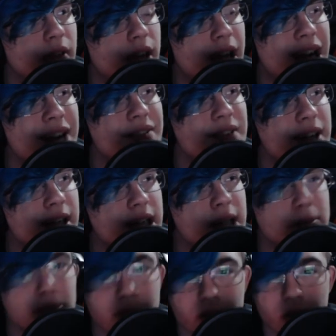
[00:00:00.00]
I've got a
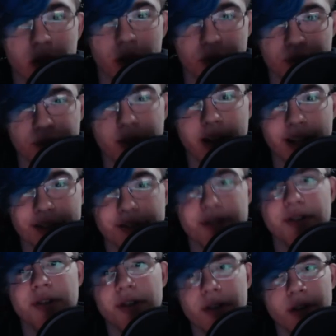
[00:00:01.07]
couple close
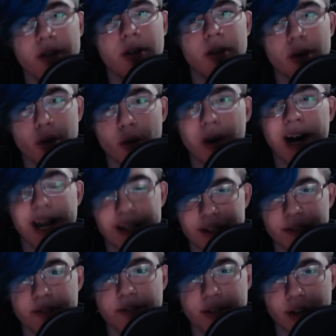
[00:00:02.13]
friends who I
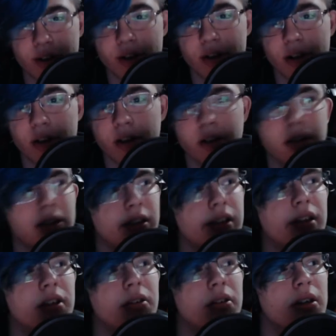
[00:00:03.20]
consider
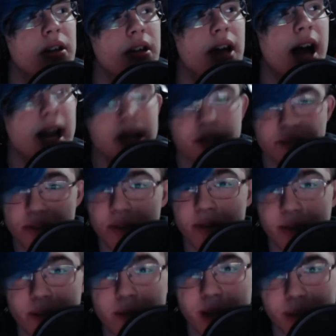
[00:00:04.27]

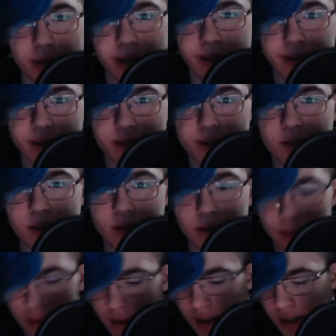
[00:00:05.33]
them my brothers,
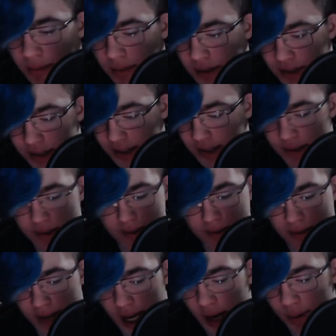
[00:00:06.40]
because that's
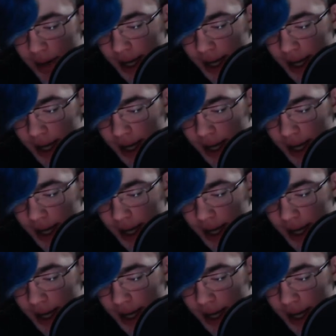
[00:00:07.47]
how we